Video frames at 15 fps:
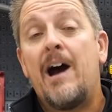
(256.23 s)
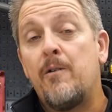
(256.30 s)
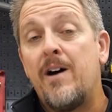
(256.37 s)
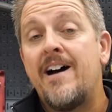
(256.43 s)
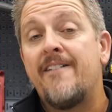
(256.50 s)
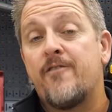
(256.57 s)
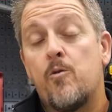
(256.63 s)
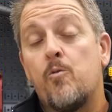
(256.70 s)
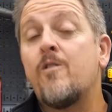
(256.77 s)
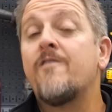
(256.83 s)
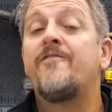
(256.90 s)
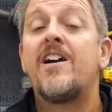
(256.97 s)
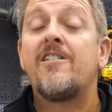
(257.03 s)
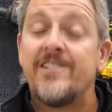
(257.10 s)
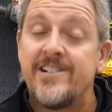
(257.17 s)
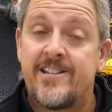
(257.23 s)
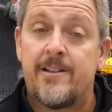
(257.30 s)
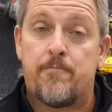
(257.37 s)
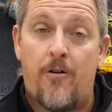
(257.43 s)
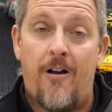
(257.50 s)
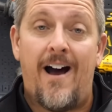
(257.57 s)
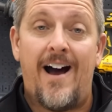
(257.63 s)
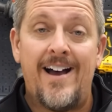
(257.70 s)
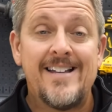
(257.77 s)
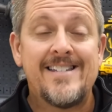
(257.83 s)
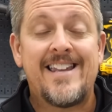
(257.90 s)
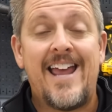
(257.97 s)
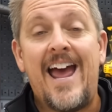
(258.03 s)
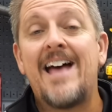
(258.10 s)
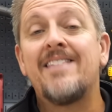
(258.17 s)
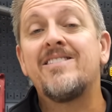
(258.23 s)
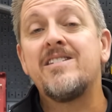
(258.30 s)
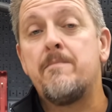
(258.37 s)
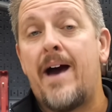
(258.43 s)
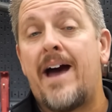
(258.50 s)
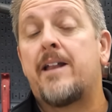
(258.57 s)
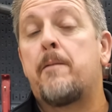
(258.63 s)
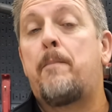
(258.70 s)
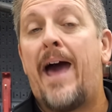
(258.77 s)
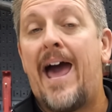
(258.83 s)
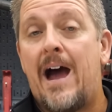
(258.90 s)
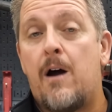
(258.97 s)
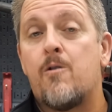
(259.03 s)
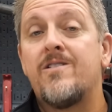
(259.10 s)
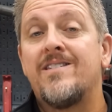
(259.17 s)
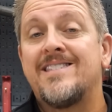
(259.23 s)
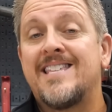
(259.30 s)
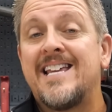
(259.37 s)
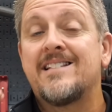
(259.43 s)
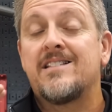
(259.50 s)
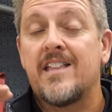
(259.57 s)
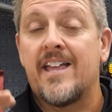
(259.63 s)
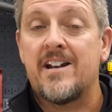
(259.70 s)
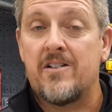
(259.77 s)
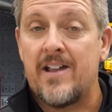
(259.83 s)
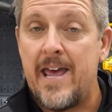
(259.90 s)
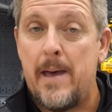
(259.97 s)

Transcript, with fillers: However, we're very surprised at the amount of power that these little